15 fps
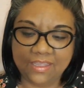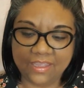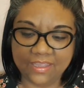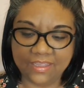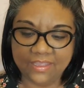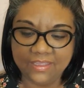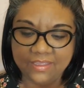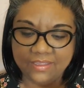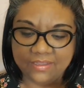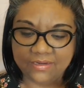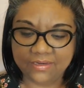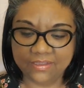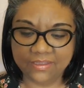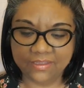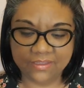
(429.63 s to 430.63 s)

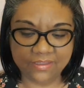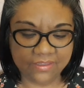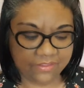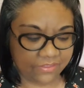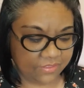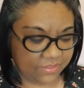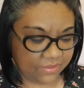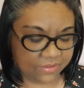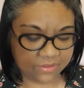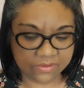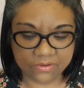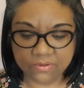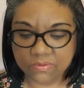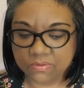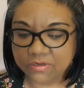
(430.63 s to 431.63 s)
And the
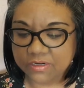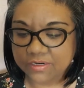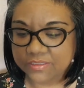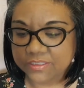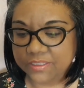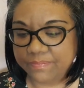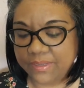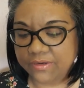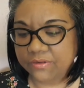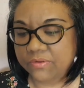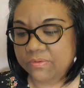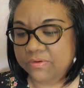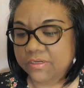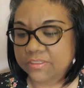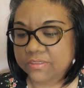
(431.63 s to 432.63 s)
main
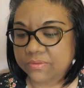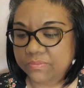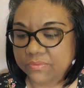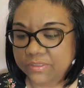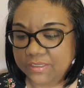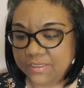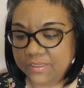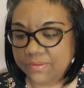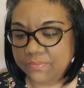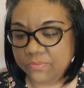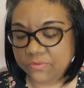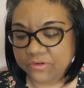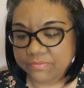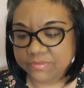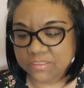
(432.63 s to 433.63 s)
accords are woody,
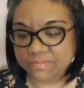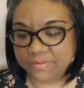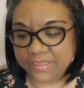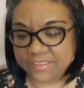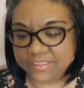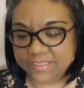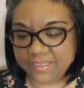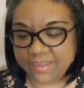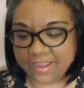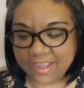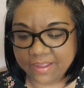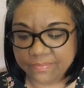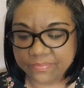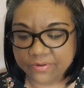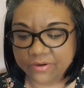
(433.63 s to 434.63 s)
warm, spicy,
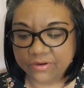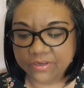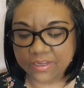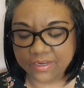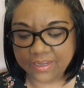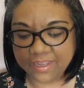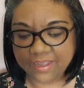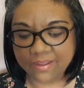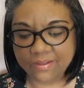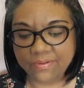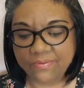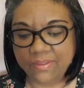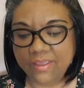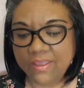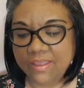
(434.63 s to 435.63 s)
amber,
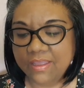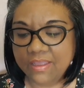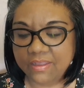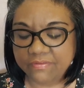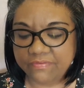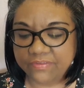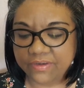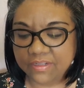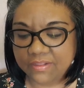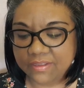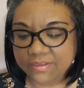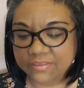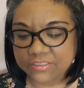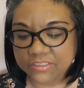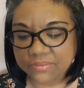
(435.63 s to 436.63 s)
cacao,
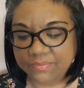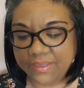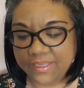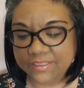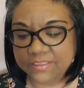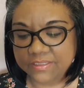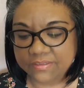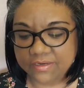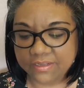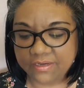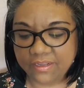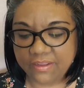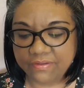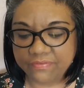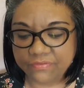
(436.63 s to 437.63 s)
vanilla, sweet,
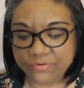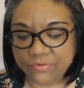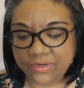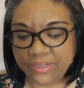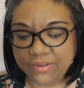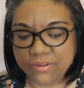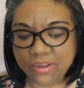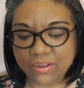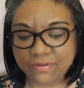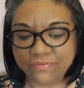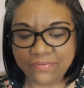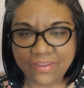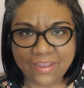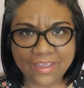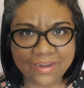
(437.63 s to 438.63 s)
nutty, fruity,
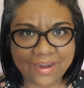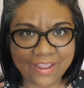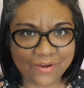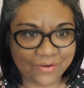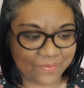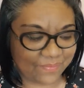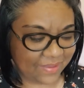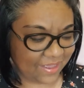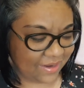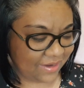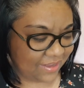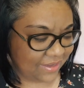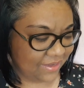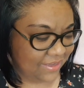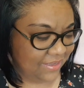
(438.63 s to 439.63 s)
coffee, and
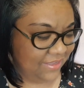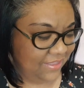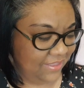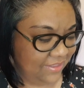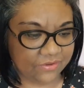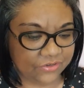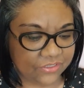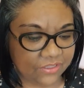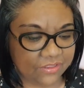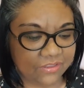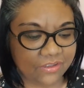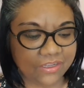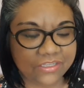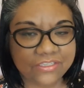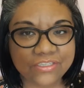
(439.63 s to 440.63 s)
aromatic. There's a
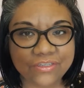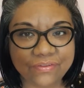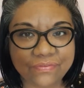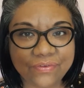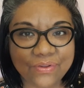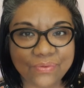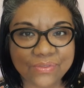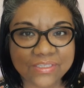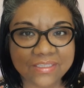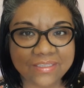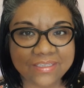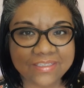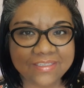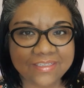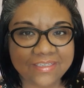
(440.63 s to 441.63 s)
lot of notes
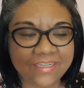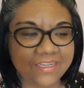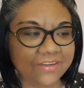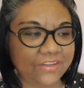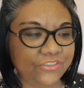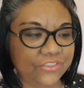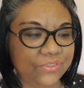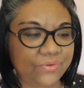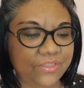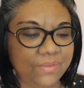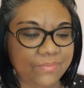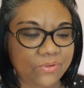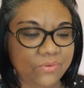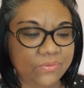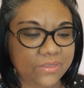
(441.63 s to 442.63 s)
listed here. I'll just read
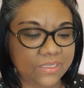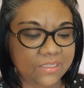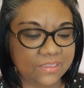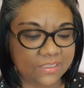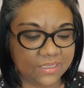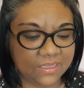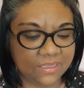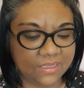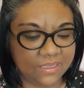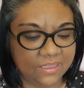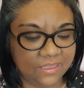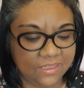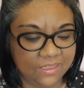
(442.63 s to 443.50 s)
them out quickly.